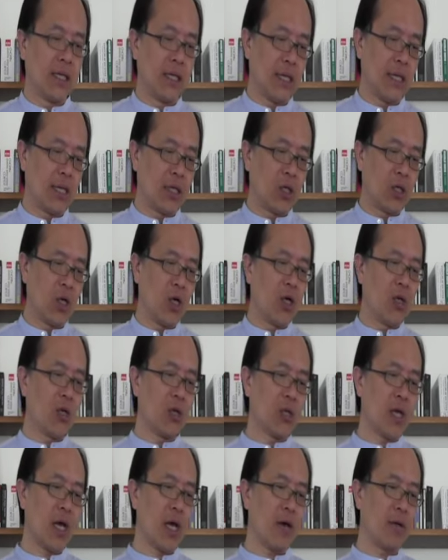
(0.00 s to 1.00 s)
It
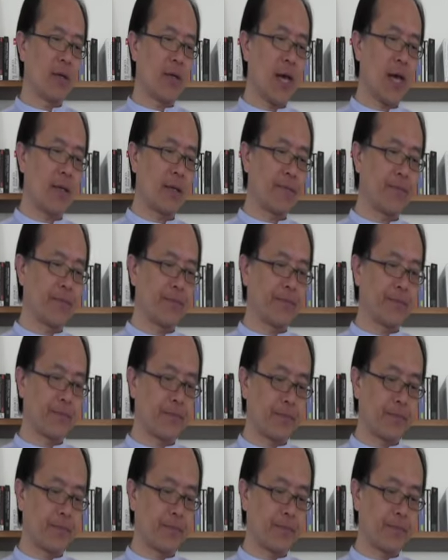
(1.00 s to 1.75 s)
turns out that,